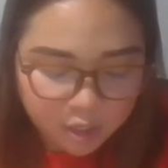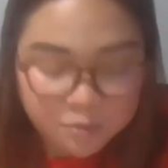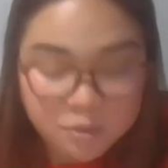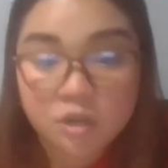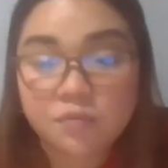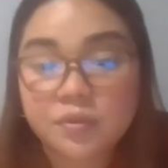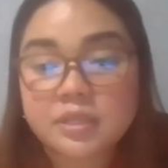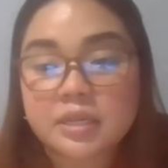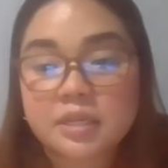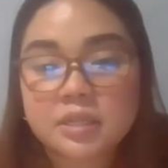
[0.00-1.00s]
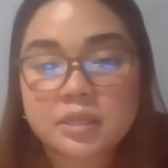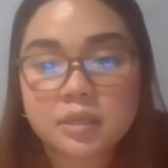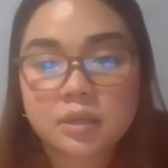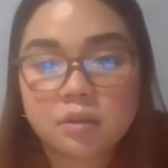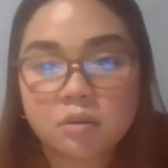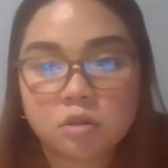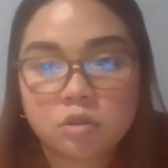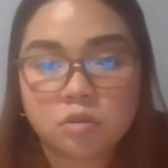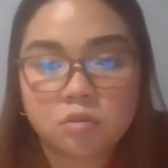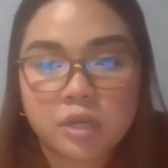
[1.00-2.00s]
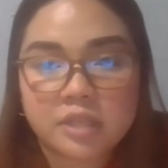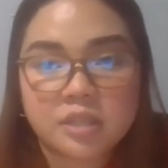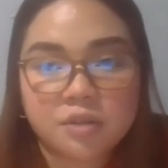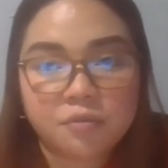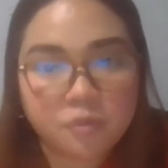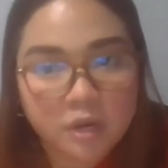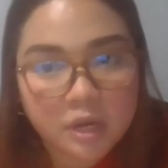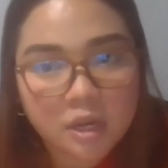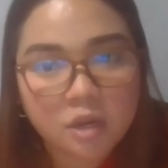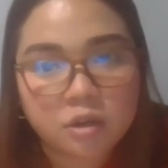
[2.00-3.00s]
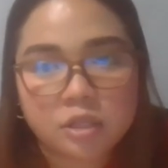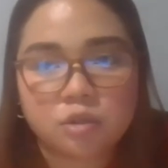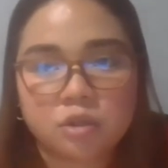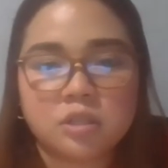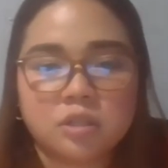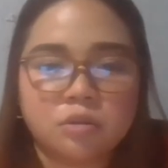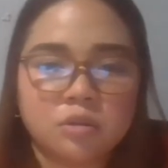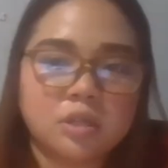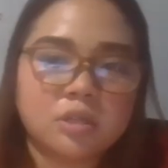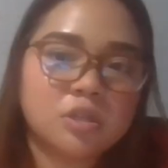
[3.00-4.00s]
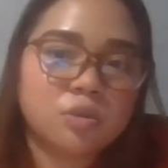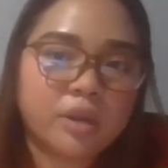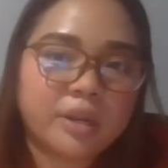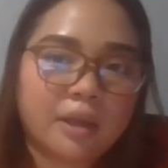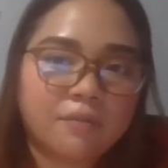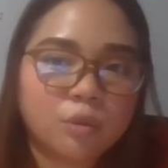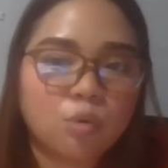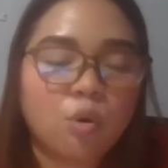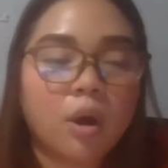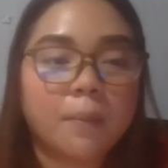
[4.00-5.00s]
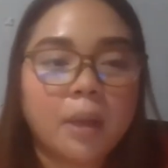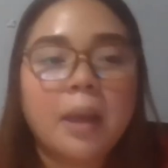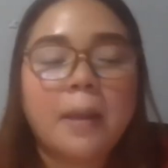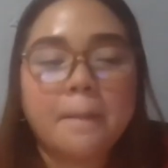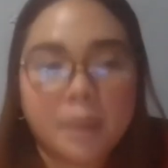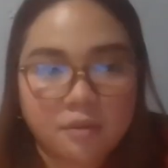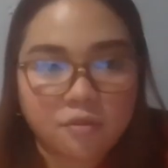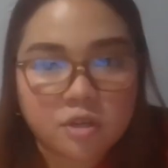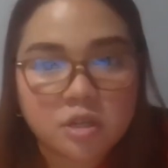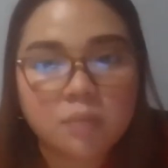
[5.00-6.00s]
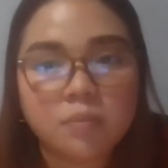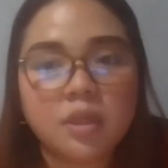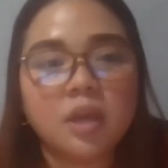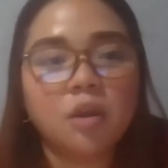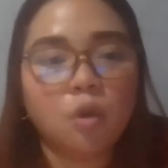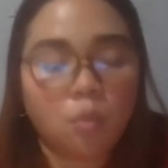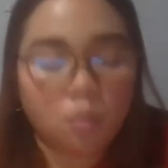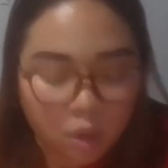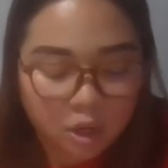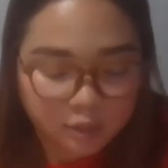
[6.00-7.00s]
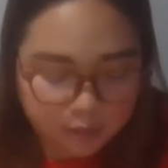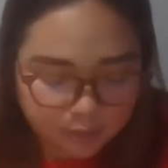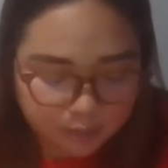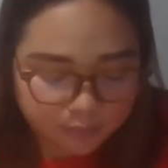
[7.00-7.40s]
pickup services, is it free? Does the, does the student have to um, pay for something or what?